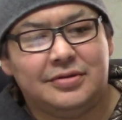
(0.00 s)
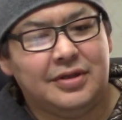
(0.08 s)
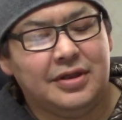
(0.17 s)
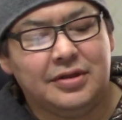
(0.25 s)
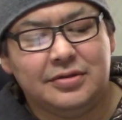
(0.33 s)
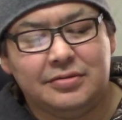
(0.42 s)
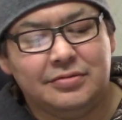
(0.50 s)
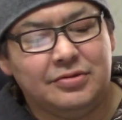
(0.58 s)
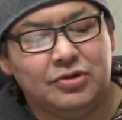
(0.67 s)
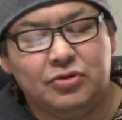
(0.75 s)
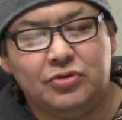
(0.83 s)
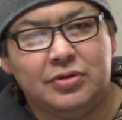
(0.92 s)
they can
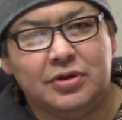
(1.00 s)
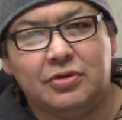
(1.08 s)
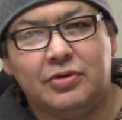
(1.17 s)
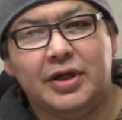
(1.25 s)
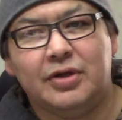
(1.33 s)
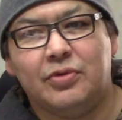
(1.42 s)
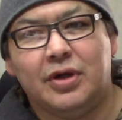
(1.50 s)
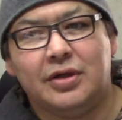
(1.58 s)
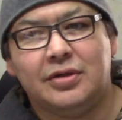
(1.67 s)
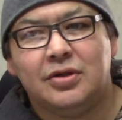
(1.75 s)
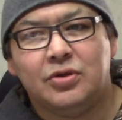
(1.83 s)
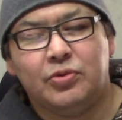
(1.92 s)
do and go
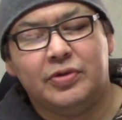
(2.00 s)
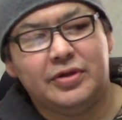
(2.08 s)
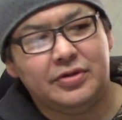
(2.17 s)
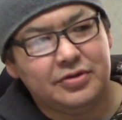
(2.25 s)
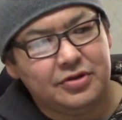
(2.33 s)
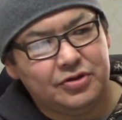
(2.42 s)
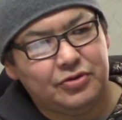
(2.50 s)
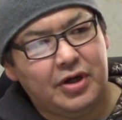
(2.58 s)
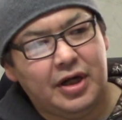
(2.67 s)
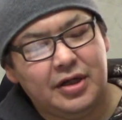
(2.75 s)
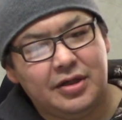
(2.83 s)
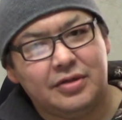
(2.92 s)
anywhere within their
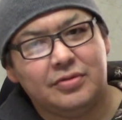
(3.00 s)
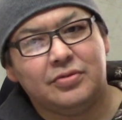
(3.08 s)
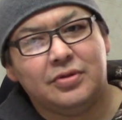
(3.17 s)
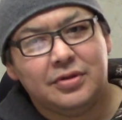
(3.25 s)
trade, and